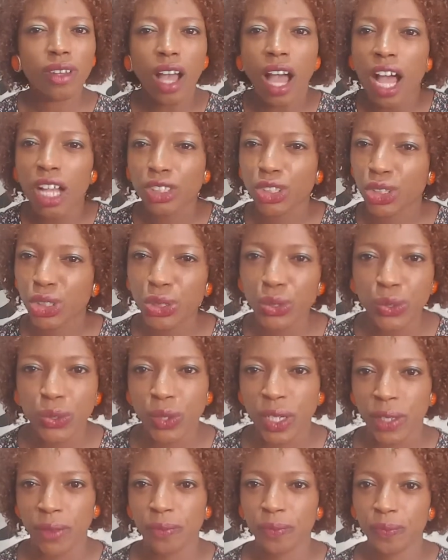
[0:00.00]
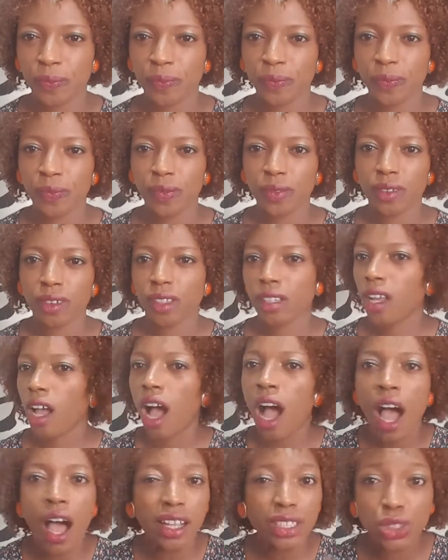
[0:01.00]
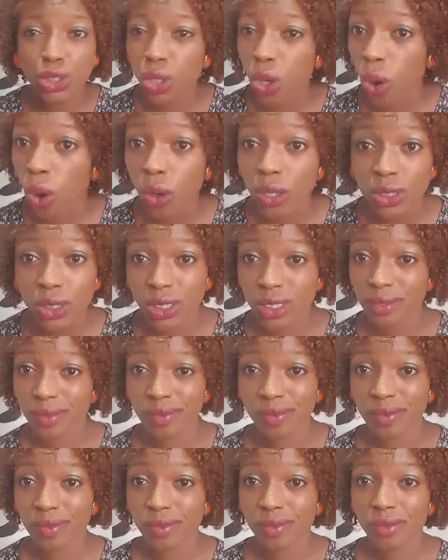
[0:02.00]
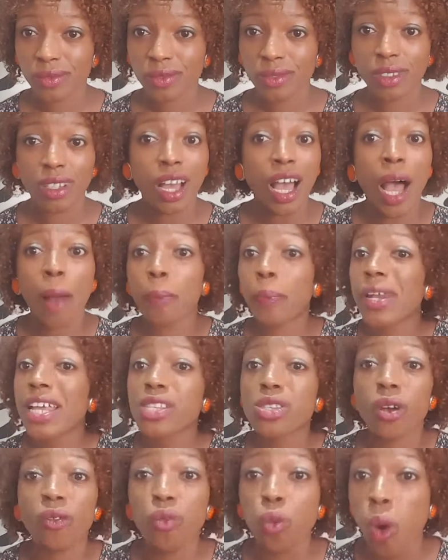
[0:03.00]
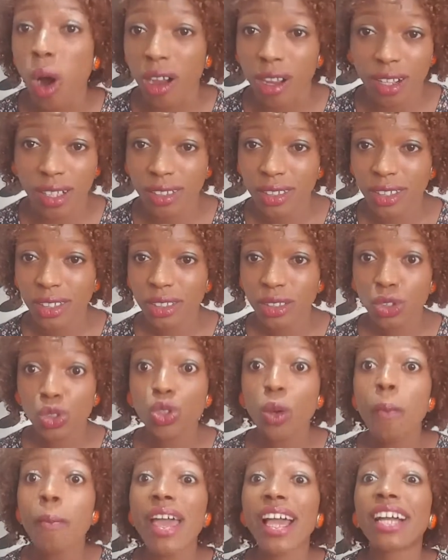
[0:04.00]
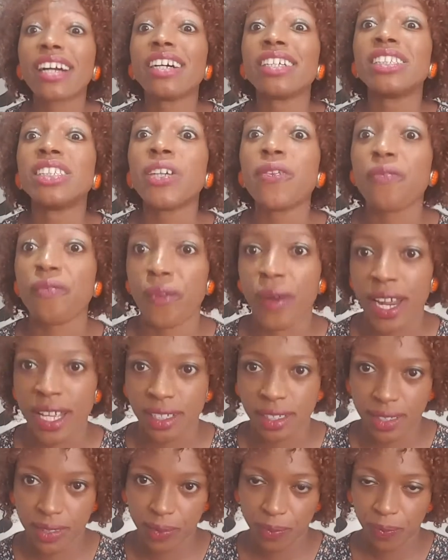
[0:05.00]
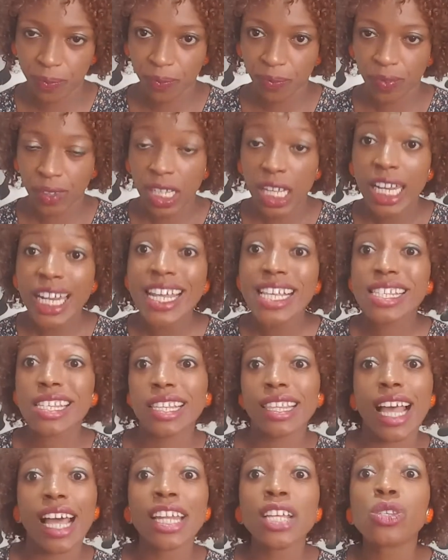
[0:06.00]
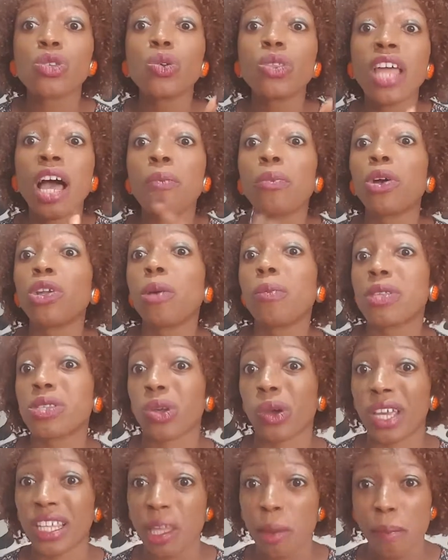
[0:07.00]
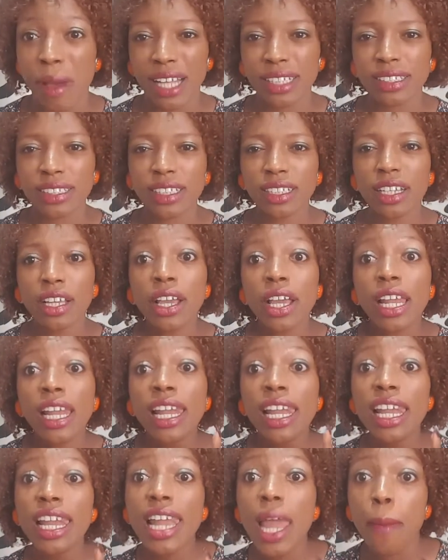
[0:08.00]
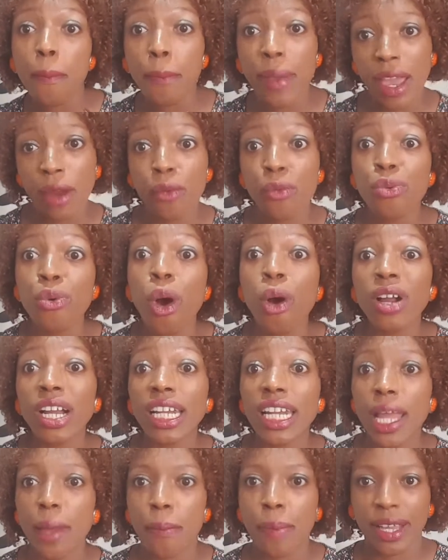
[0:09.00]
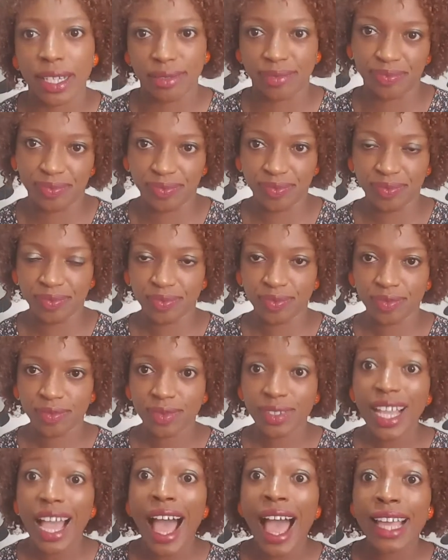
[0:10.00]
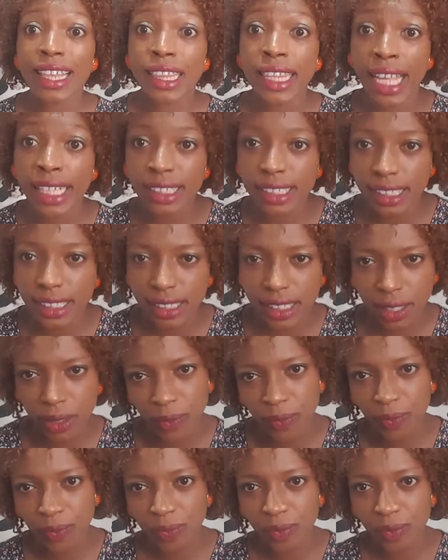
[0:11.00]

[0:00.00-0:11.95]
our children, our church, our place of work, to make a difference. Listen, darling, today I'm going to be talking about label, wrong label, identity.